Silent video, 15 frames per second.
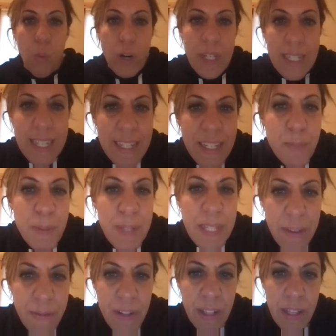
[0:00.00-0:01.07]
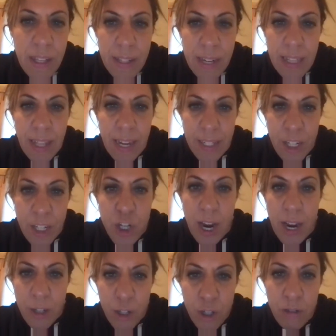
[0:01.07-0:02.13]
What is it specifically that I'd like to
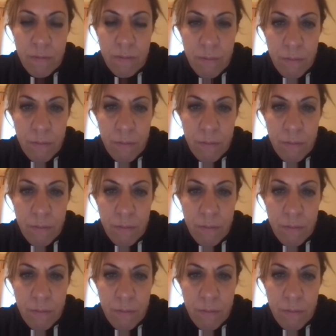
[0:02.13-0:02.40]
change?